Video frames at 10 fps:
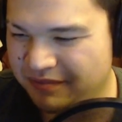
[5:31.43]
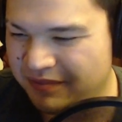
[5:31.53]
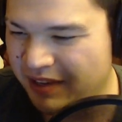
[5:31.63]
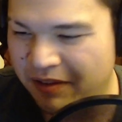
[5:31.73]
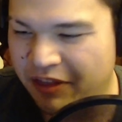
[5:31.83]

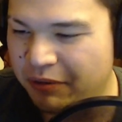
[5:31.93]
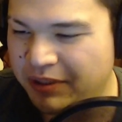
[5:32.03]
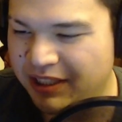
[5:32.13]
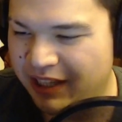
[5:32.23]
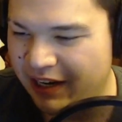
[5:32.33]
was a
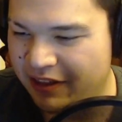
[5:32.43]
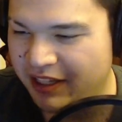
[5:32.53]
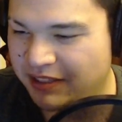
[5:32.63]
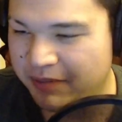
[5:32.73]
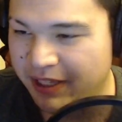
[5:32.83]
lot of
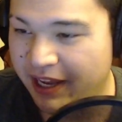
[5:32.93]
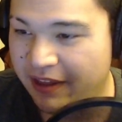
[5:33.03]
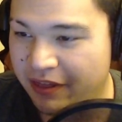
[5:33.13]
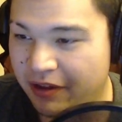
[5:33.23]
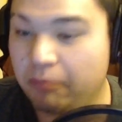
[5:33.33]
things, but yeah.
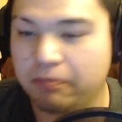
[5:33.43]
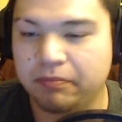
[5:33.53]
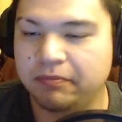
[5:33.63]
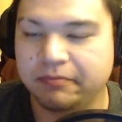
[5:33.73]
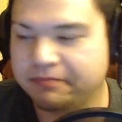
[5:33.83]
Oh,
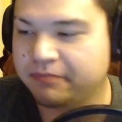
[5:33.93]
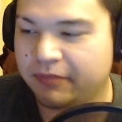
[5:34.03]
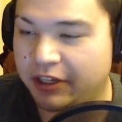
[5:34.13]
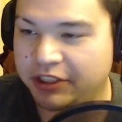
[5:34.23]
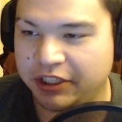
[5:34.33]

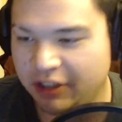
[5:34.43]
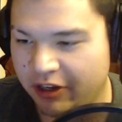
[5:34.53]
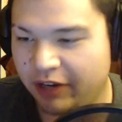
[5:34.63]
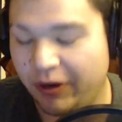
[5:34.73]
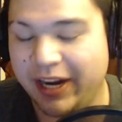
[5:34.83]
there she is. Okay,
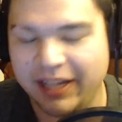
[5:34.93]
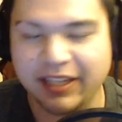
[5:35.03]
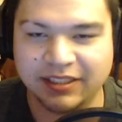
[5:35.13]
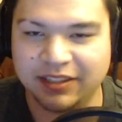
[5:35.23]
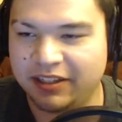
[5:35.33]
Raina
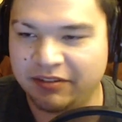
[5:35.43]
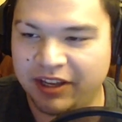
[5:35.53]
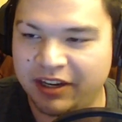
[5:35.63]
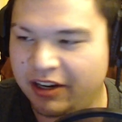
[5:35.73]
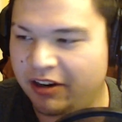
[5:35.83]
is in
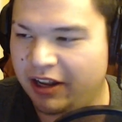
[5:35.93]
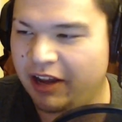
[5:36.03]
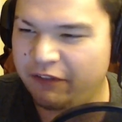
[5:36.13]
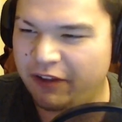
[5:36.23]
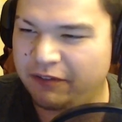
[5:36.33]
here.
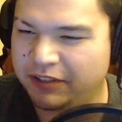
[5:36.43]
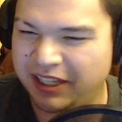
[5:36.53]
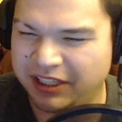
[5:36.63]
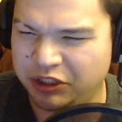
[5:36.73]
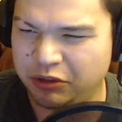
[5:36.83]
Like
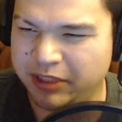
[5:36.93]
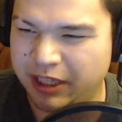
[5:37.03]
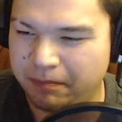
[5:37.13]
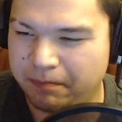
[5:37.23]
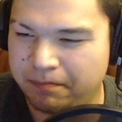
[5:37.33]
she's almost like
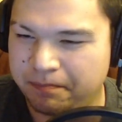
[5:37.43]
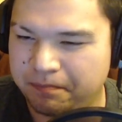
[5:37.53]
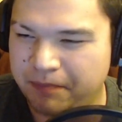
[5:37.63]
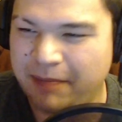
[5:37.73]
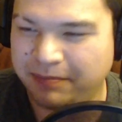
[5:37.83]

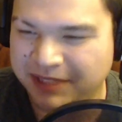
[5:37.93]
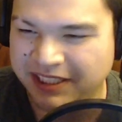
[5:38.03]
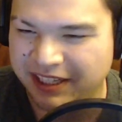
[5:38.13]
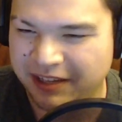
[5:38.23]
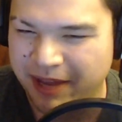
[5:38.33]
a MC,
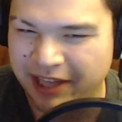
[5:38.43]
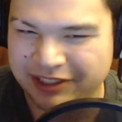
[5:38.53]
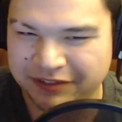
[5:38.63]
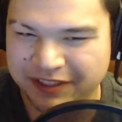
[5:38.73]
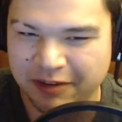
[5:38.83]
like a master of
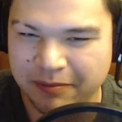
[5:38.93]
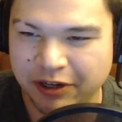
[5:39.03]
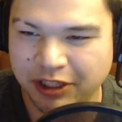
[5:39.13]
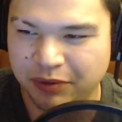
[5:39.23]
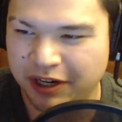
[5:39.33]

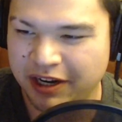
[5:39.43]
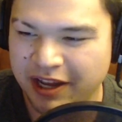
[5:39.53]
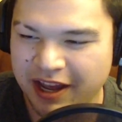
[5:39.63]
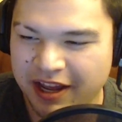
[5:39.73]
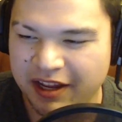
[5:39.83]
ceremonies, where
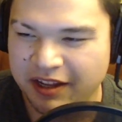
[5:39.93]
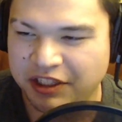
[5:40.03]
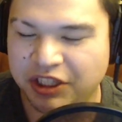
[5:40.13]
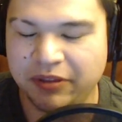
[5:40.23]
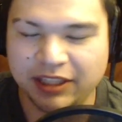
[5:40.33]

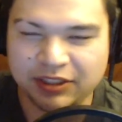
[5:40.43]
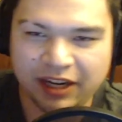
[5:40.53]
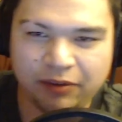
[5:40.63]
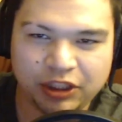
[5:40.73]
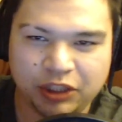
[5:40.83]
that's kind of
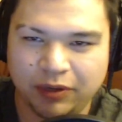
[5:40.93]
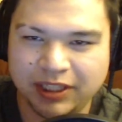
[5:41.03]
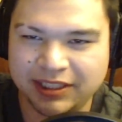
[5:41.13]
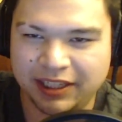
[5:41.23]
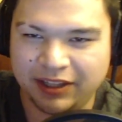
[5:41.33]
what she was
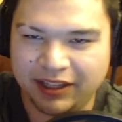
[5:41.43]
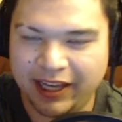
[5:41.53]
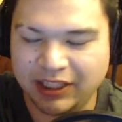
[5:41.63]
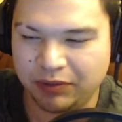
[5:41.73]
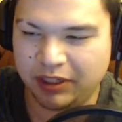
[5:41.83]
in the
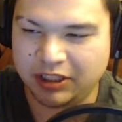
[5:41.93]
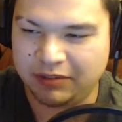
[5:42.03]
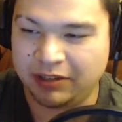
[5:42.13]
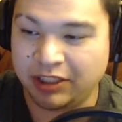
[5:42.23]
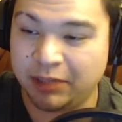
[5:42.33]
last one,
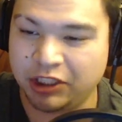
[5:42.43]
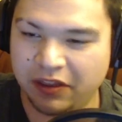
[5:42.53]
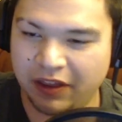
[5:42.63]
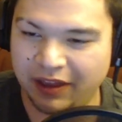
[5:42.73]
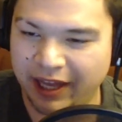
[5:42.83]
especially the
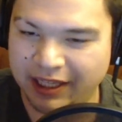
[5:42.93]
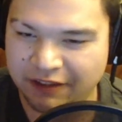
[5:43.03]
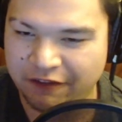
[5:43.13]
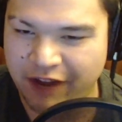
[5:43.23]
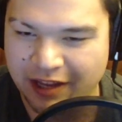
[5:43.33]
last
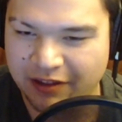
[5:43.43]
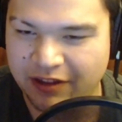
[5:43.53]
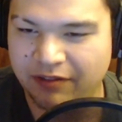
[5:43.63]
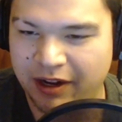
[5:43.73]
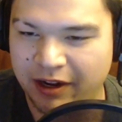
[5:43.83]
fight
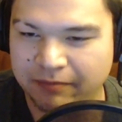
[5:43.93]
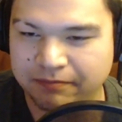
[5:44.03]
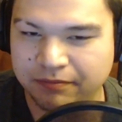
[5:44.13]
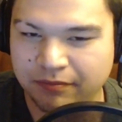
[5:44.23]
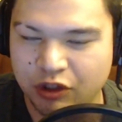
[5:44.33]
that
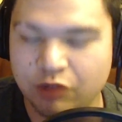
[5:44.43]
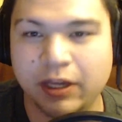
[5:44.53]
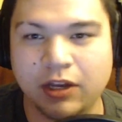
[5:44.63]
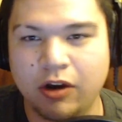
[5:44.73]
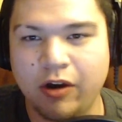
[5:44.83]

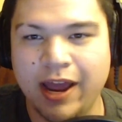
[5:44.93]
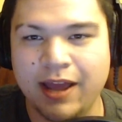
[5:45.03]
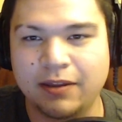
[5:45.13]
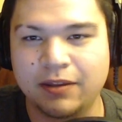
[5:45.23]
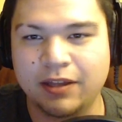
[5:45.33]
Yumeko
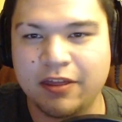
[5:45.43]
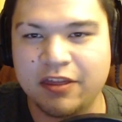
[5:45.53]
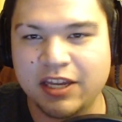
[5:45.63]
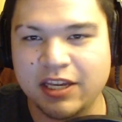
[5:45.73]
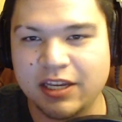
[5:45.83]
and
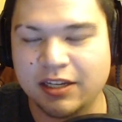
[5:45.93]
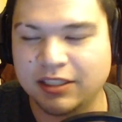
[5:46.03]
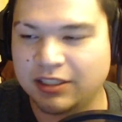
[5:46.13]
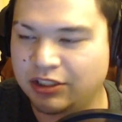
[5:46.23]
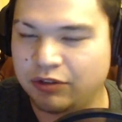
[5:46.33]
the
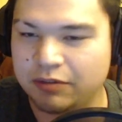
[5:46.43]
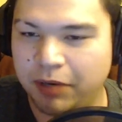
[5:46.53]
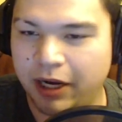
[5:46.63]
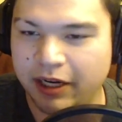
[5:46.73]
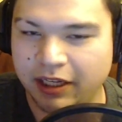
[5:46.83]

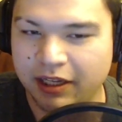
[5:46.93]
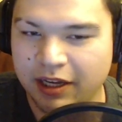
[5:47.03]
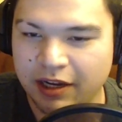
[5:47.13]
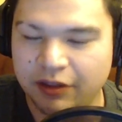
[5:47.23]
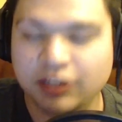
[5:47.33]

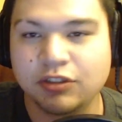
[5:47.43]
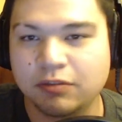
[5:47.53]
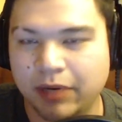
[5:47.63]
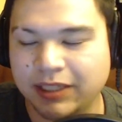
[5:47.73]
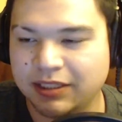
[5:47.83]
student
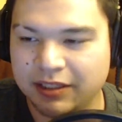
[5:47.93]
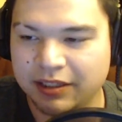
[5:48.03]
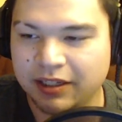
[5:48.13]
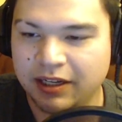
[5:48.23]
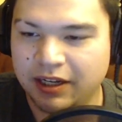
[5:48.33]
president
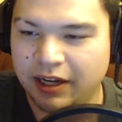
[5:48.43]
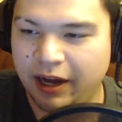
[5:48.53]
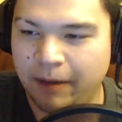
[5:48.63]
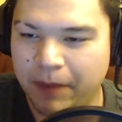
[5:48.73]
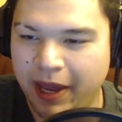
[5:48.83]

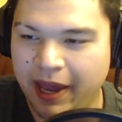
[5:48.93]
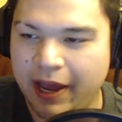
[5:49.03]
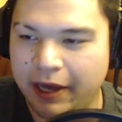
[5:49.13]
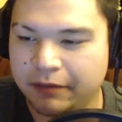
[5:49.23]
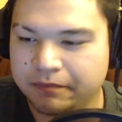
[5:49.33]

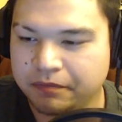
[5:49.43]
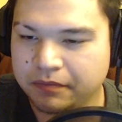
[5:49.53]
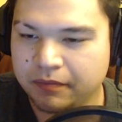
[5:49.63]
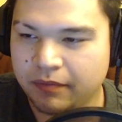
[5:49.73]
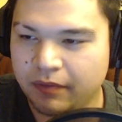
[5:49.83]
had.
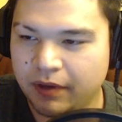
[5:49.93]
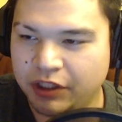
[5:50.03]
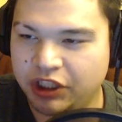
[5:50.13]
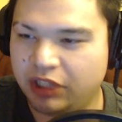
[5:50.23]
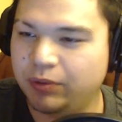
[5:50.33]

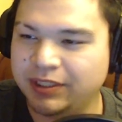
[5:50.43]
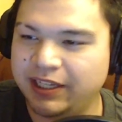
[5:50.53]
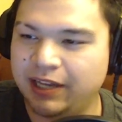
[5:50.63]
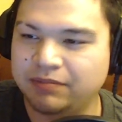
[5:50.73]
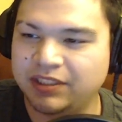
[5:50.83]
She was the
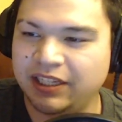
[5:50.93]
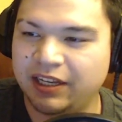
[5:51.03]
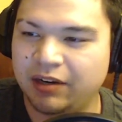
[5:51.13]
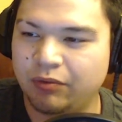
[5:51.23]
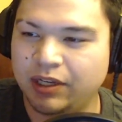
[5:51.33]
MC
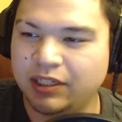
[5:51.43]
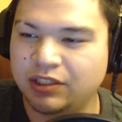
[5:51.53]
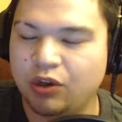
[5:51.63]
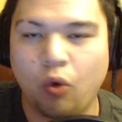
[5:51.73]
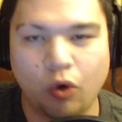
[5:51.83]
and was
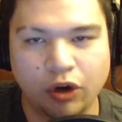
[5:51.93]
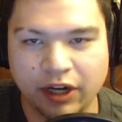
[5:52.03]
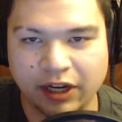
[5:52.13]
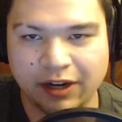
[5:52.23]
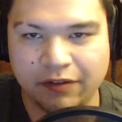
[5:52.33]

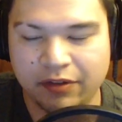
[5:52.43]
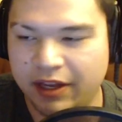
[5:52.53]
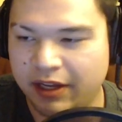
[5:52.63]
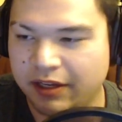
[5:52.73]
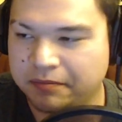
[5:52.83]
coordinating
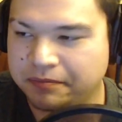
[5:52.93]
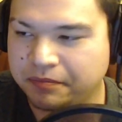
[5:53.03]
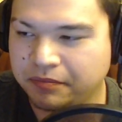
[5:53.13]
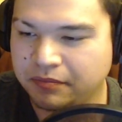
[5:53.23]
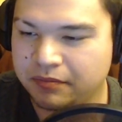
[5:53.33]
everything.
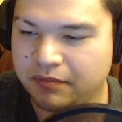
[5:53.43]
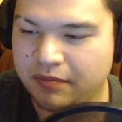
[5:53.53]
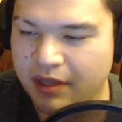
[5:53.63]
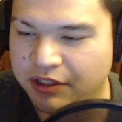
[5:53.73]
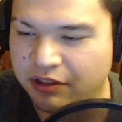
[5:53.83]

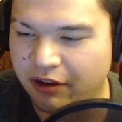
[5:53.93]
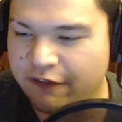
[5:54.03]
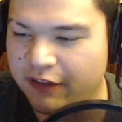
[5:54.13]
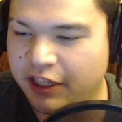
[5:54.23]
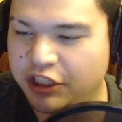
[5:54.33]
So I feel
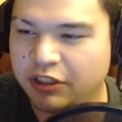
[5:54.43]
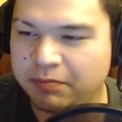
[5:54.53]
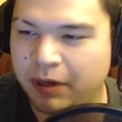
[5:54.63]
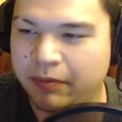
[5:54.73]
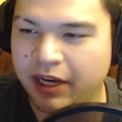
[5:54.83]
like she's
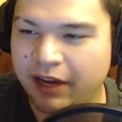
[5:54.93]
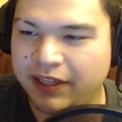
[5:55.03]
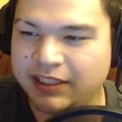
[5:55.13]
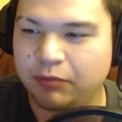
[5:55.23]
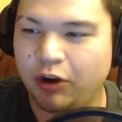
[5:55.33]
probably gonna have that
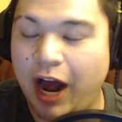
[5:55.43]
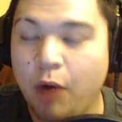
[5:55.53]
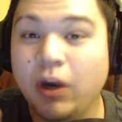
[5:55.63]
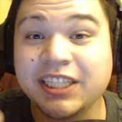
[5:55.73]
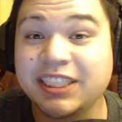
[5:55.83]
same role. I
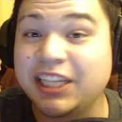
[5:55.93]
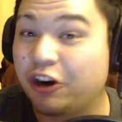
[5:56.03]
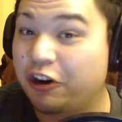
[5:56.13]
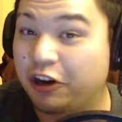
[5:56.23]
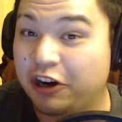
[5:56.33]
want to see
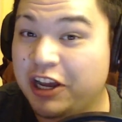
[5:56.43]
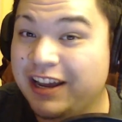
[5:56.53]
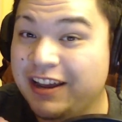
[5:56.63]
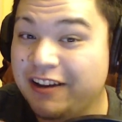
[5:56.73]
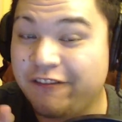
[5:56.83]
her
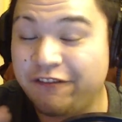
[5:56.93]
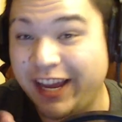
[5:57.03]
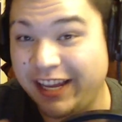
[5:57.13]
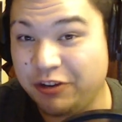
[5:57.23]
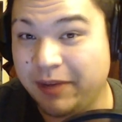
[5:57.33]
fight
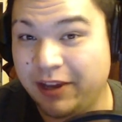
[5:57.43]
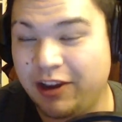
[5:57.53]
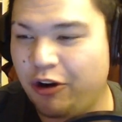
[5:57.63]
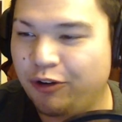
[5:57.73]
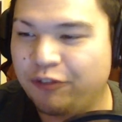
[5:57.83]
Yumeko,
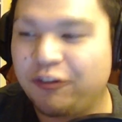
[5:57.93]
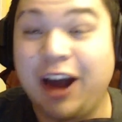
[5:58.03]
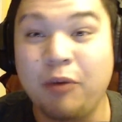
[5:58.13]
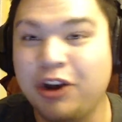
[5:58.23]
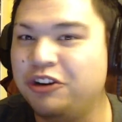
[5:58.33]
or I
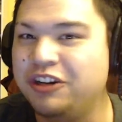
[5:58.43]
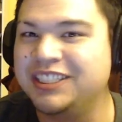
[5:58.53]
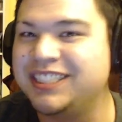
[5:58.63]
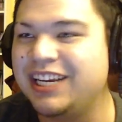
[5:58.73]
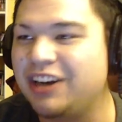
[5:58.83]
want to
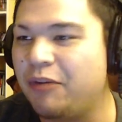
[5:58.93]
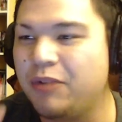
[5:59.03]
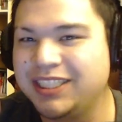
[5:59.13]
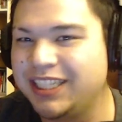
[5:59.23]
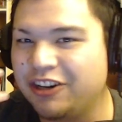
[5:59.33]

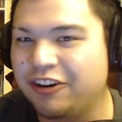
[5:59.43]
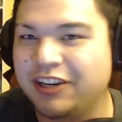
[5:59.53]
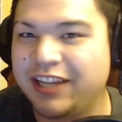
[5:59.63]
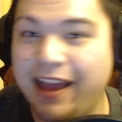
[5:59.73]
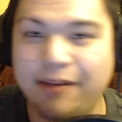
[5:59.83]
see her
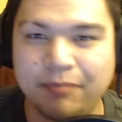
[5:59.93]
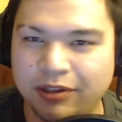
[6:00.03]
gamble